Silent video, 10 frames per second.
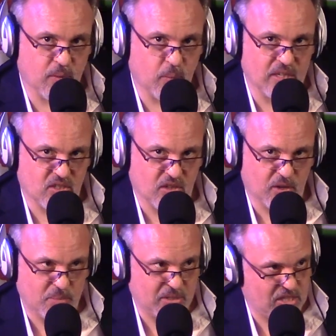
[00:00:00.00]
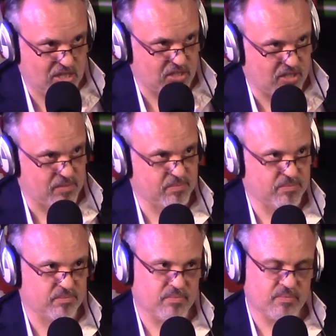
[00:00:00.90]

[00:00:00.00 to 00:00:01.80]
wins competition. Yeah.